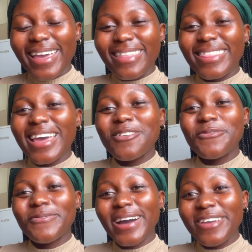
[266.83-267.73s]
That
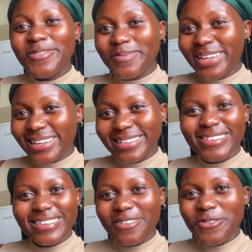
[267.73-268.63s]
5 minutes will
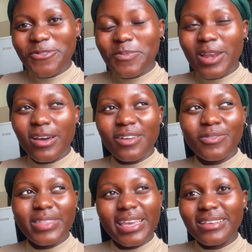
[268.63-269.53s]
save you from a lot of
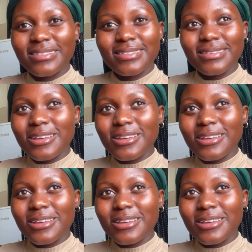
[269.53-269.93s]
things.